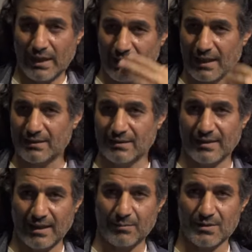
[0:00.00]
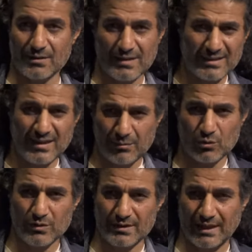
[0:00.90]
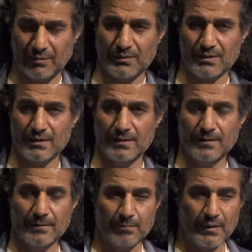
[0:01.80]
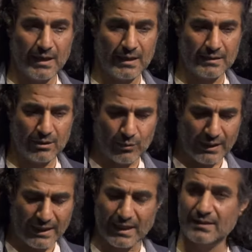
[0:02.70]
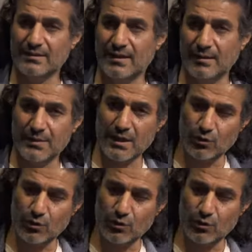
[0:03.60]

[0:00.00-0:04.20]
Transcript: the events that are happening there to show them